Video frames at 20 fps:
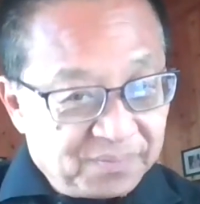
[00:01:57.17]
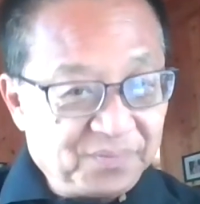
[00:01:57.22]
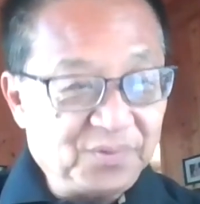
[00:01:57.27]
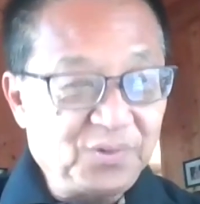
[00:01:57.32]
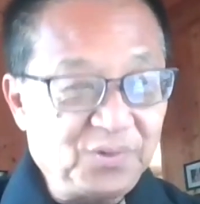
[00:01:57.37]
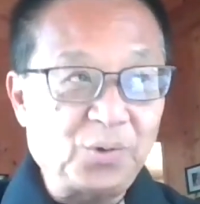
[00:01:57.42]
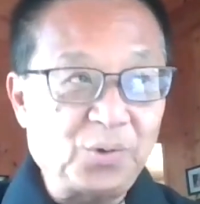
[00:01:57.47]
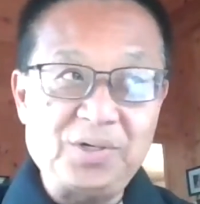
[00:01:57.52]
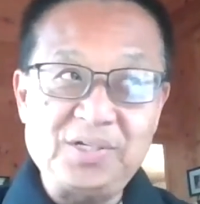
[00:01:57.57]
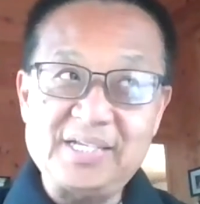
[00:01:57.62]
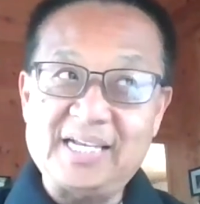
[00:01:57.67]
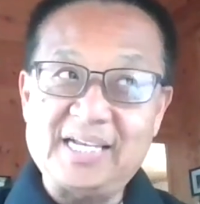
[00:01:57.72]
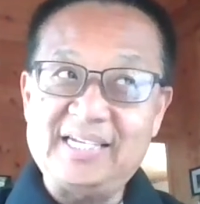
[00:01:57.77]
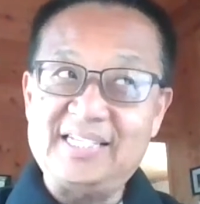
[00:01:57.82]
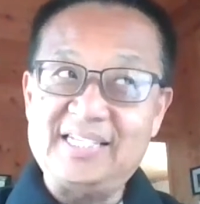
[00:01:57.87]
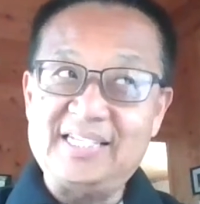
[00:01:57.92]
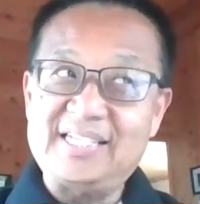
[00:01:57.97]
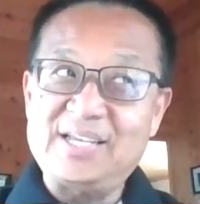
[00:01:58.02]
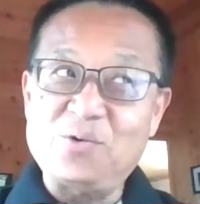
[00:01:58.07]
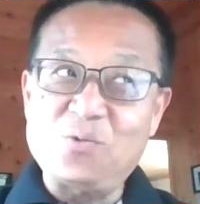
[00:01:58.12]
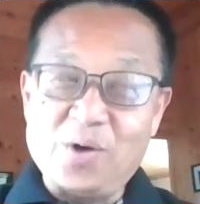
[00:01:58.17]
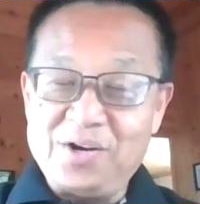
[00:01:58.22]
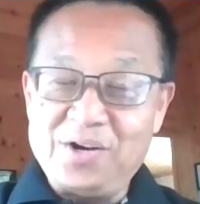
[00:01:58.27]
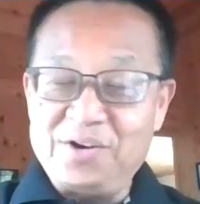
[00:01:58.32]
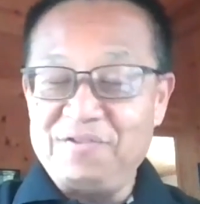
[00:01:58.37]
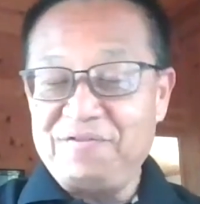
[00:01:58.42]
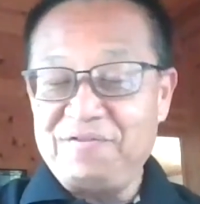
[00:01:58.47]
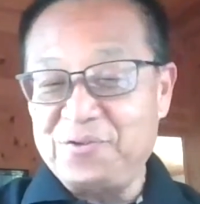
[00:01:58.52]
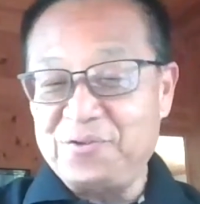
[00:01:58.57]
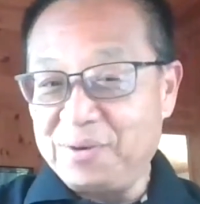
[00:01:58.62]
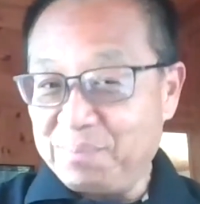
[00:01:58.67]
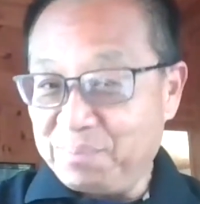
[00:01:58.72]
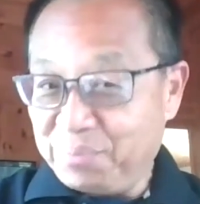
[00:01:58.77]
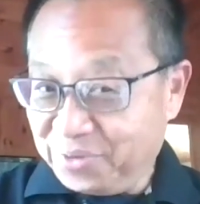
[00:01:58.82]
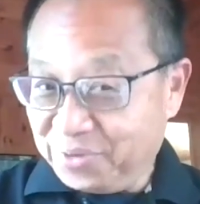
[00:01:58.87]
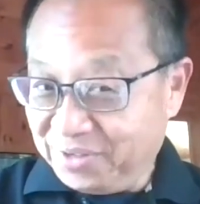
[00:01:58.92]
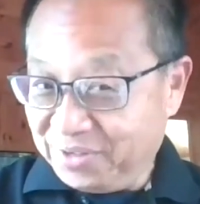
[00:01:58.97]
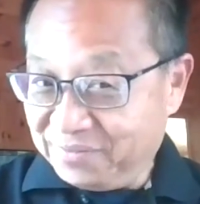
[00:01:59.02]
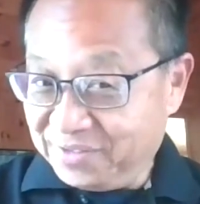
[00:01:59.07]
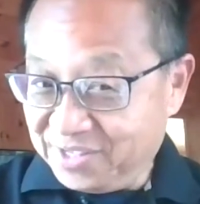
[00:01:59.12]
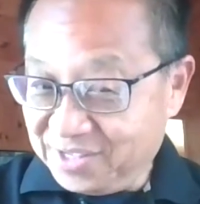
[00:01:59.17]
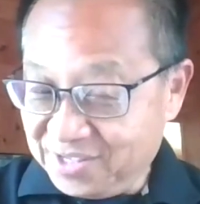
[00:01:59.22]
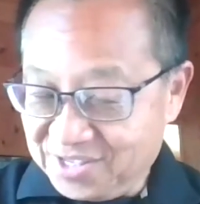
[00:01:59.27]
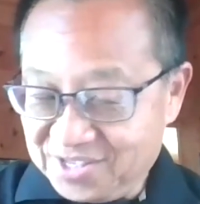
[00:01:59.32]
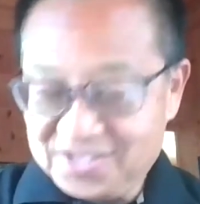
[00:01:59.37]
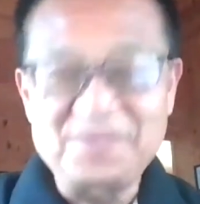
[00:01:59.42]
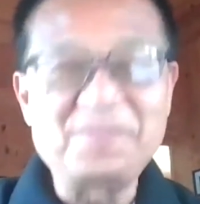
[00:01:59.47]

Notice I did say wonderful and previous.